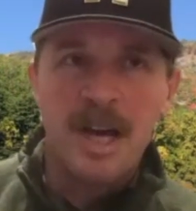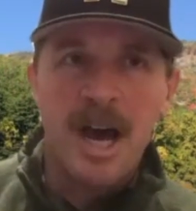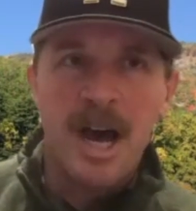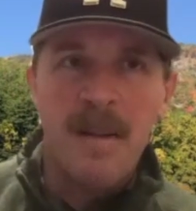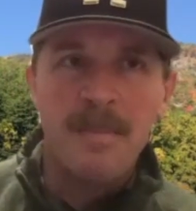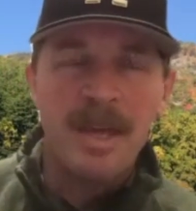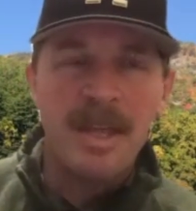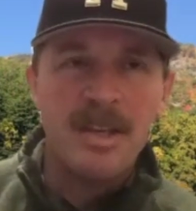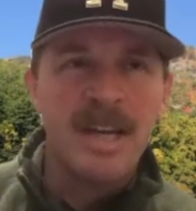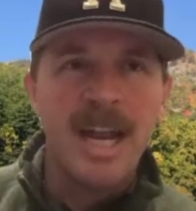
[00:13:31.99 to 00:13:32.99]
And
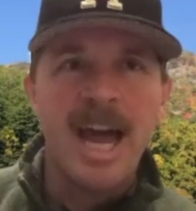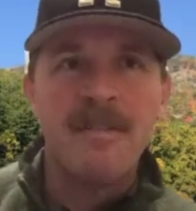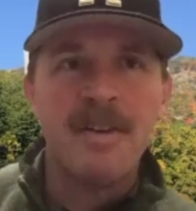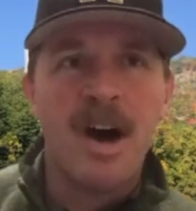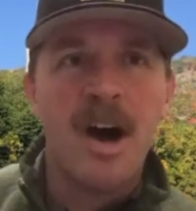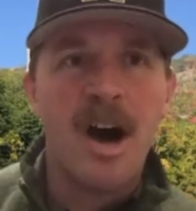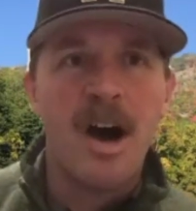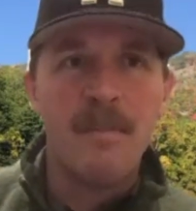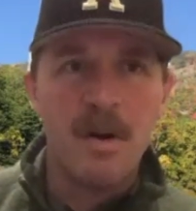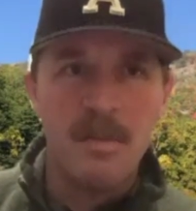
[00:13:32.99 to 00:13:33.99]
then you kind of have an
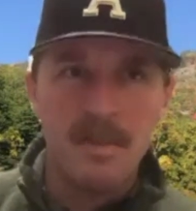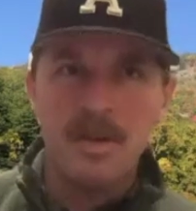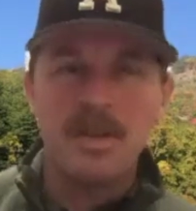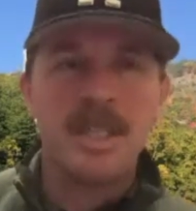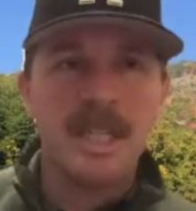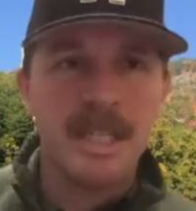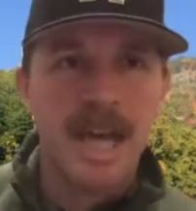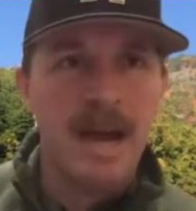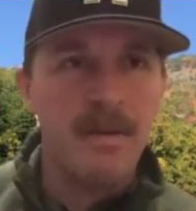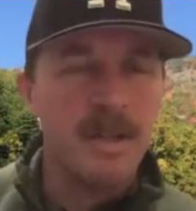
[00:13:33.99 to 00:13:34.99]
aha moment where you see a
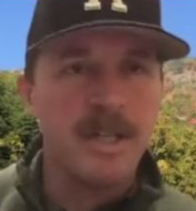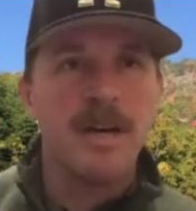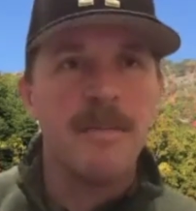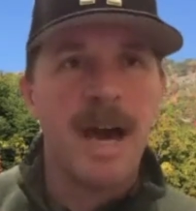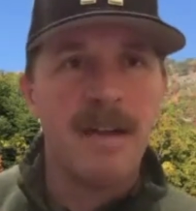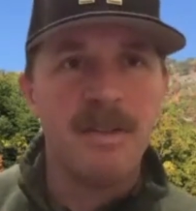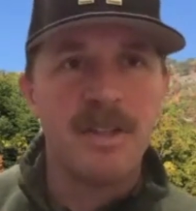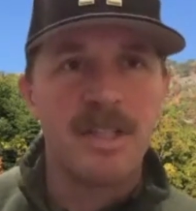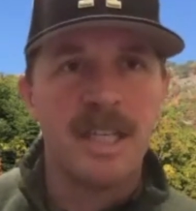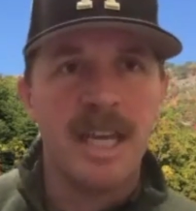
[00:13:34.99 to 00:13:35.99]
guy really come out of
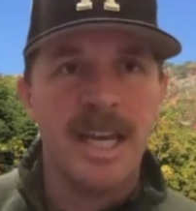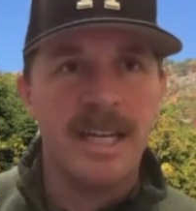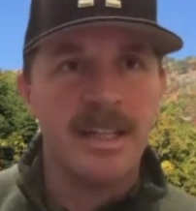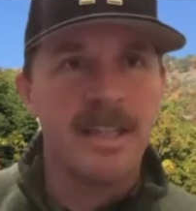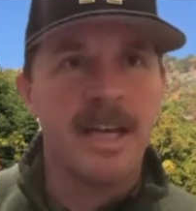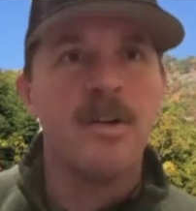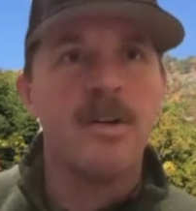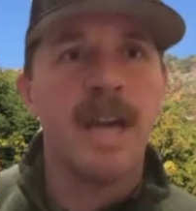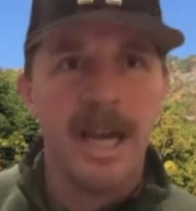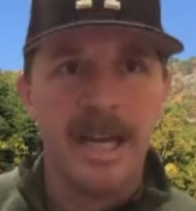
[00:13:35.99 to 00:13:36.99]
his skin and it's like,
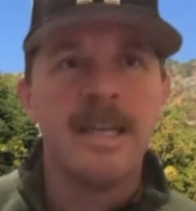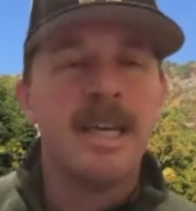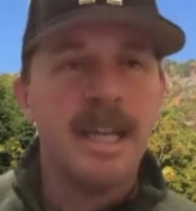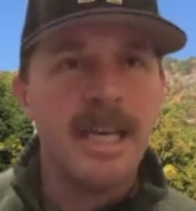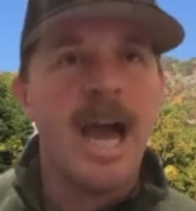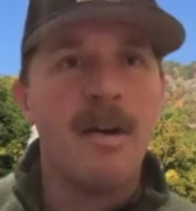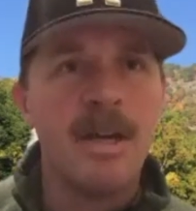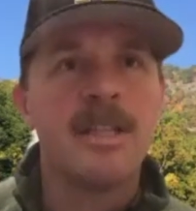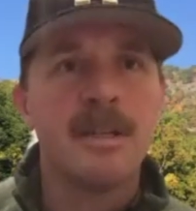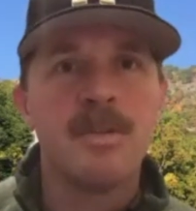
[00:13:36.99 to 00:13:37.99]
okay, now
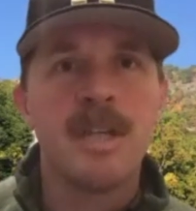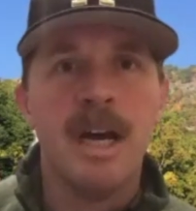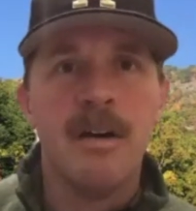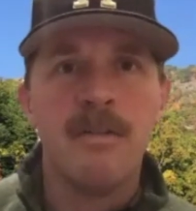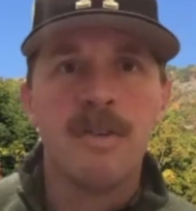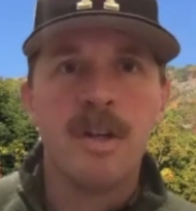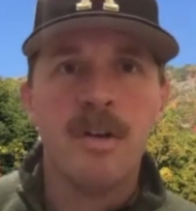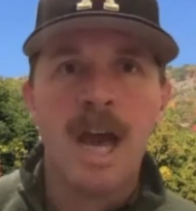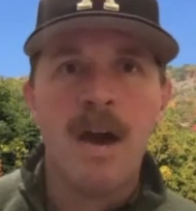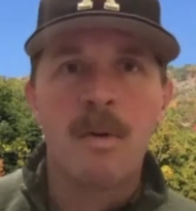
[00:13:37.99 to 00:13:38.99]
he's himself,
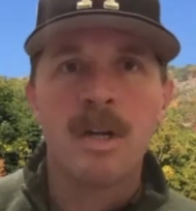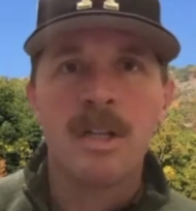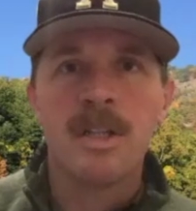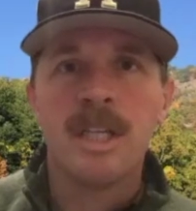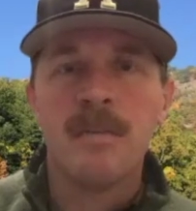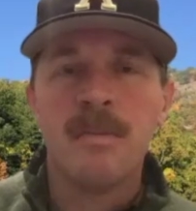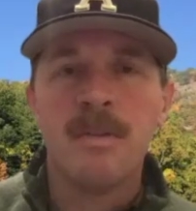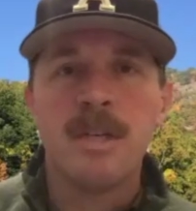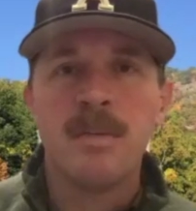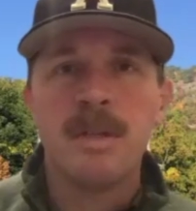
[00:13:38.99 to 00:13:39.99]
now we're going to
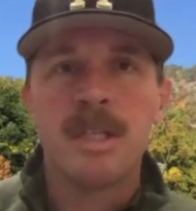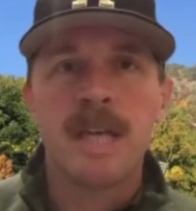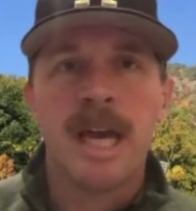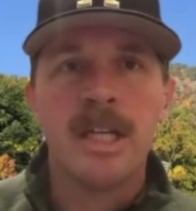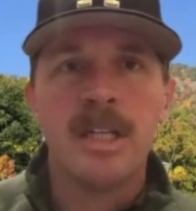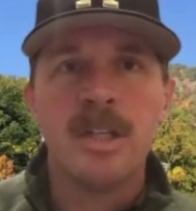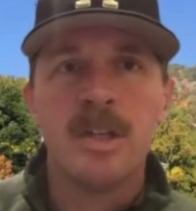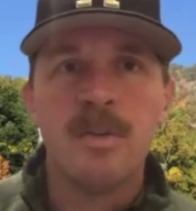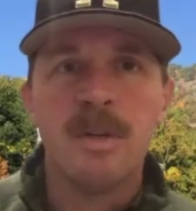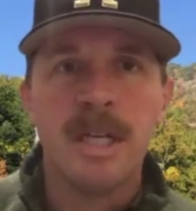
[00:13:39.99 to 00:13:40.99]
see what this guy can
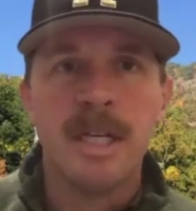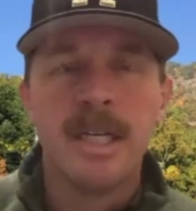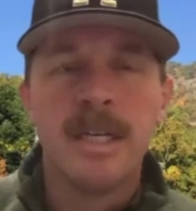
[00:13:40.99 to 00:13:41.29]
do really.